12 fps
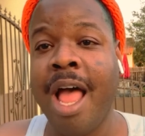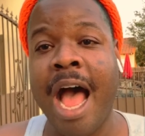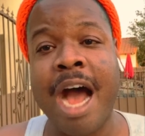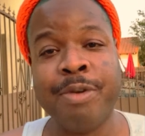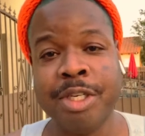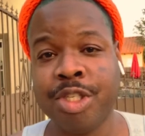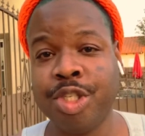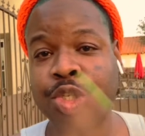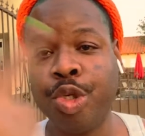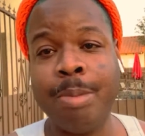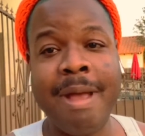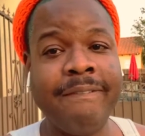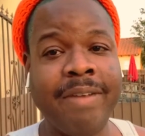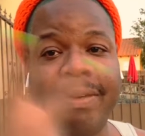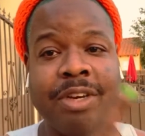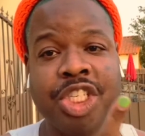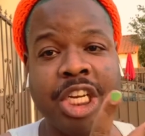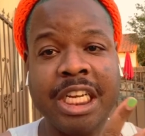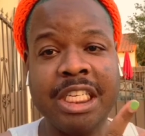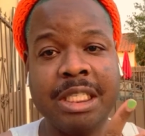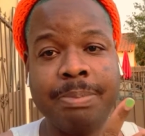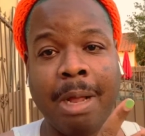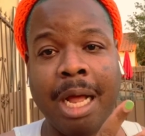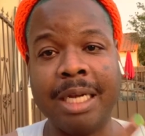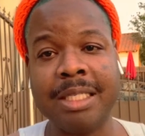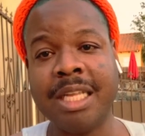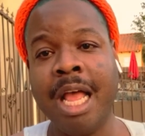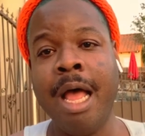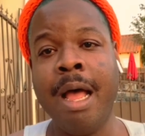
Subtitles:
I went to two of my favorite chicken spots,